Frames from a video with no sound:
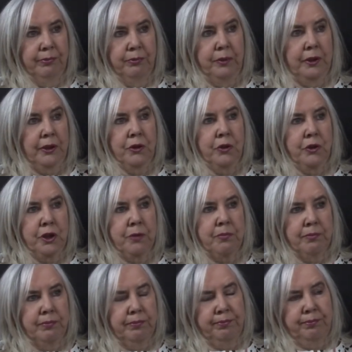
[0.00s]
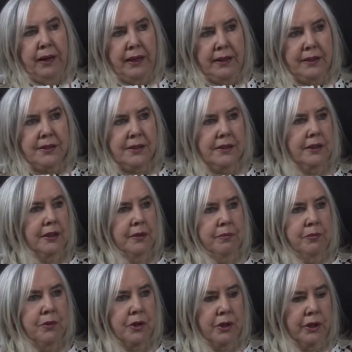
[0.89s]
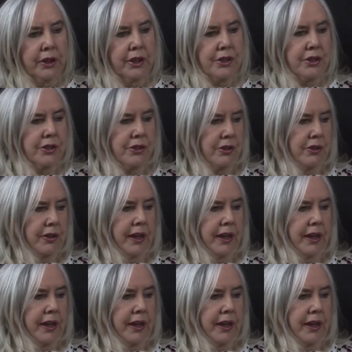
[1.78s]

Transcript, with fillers: weren't going to banks and getting mortgages or